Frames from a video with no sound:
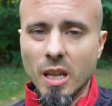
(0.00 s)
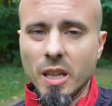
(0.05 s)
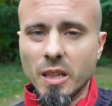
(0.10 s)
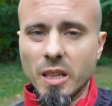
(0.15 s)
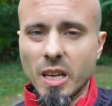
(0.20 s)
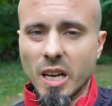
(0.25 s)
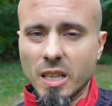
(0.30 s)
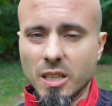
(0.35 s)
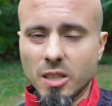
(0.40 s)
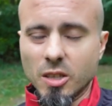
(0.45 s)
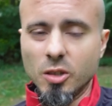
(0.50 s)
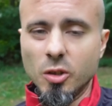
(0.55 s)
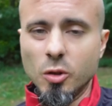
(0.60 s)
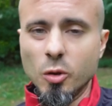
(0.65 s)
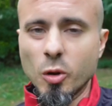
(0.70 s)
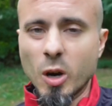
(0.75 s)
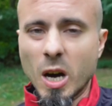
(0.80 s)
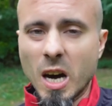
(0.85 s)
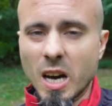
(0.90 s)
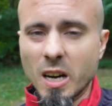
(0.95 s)
that
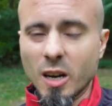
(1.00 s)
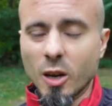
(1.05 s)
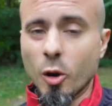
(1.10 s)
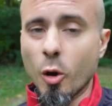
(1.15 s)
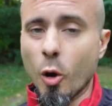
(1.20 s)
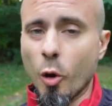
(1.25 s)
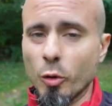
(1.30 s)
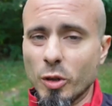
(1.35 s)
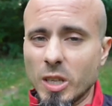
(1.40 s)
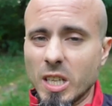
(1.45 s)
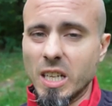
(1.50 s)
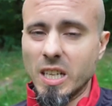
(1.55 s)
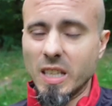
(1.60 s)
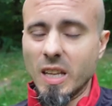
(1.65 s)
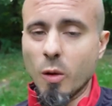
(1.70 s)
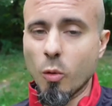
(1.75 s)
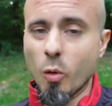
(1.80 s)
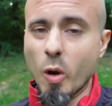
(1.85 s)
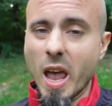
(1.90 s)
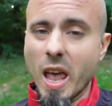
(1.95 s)
you are caught in
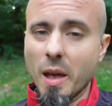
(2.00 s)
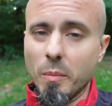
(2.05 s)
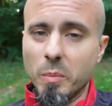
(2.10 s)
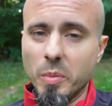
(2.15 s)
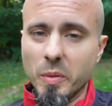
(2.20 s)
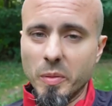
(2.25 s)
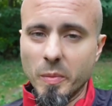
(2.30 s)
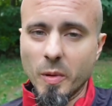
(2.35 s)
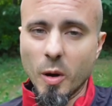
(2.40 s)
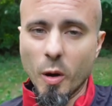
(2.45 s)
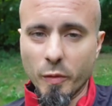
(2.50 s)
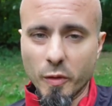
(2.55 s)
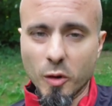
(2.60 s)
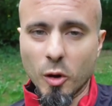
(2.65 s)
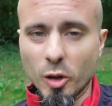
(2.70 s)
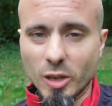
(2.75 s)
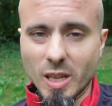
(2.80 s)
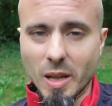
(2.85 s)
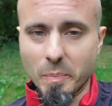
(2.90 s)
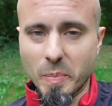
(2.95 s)
a web of
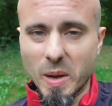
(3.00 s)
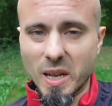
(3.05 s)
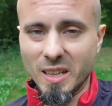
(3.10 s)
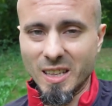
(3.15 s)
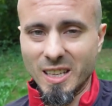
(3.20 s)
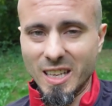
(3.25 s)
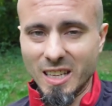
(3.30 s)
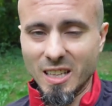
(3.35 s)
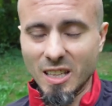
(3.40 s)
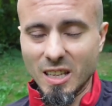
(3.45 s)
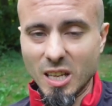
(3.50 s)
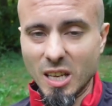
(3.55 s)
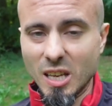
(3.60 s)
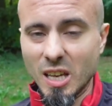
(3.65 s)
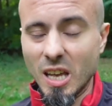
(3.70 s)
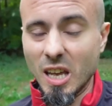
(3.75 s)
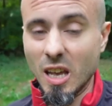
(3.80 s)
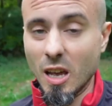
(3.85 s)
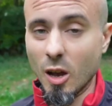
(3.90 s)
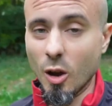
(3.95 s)
codependent,
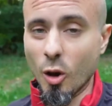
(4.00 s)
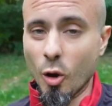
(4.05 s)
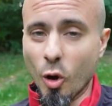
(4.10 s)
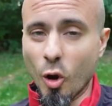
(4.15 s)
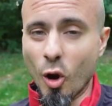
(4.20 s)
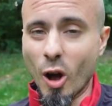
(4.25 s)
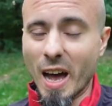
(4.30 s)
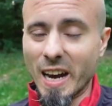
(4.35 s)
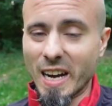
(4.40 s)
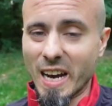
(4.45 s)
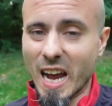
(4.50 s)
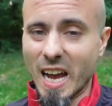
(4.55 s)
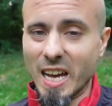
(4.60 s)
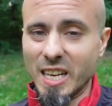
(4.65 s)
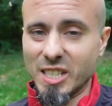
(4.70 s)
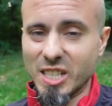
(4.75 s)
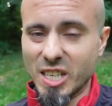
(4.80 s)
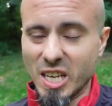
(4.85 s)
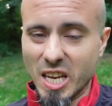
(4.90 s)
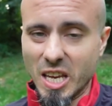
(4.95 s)

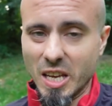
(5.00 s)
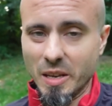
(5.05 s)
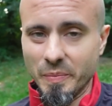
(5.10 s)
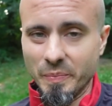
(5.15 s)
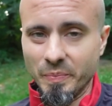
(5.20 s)
co-arising